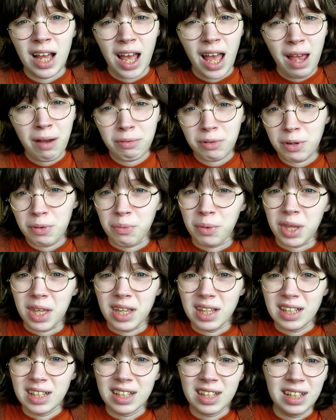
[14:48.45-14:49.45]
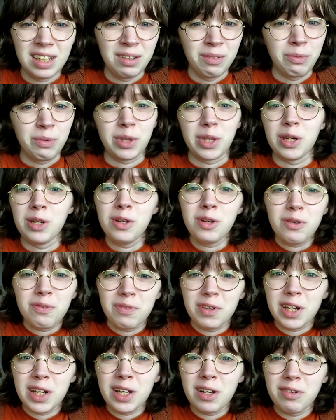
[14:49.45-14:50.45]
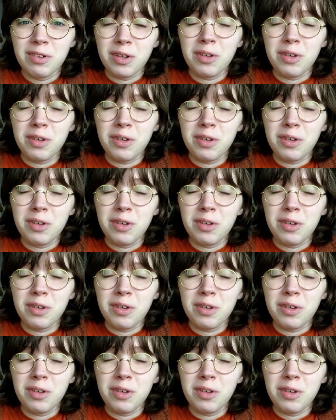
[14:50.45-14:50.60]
every week with a new video,